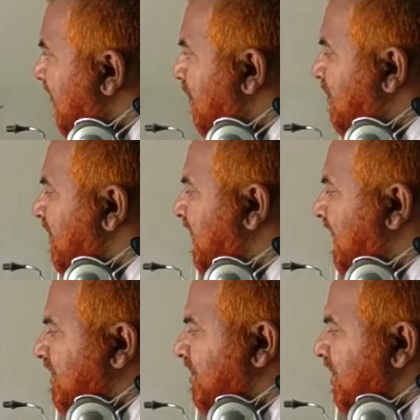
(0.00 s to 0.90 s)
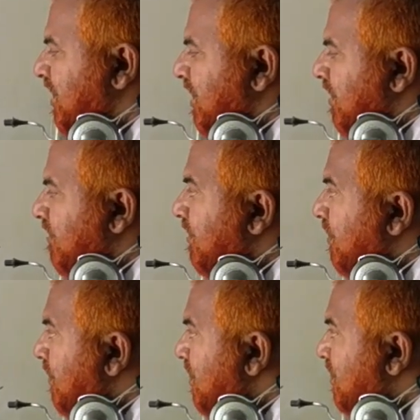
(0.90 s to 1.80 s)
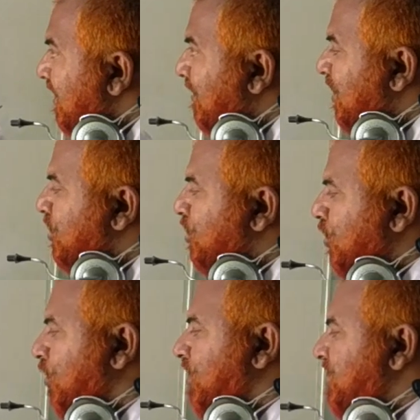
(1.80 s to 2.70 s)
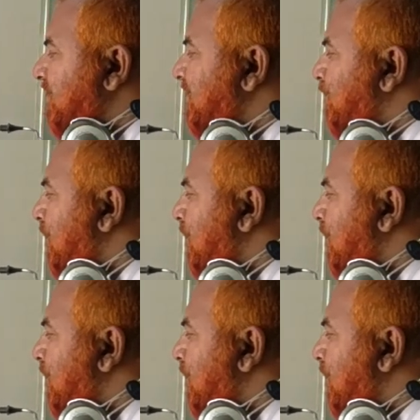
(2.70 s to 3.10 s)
nitrogen gas, this semen is stored. Such a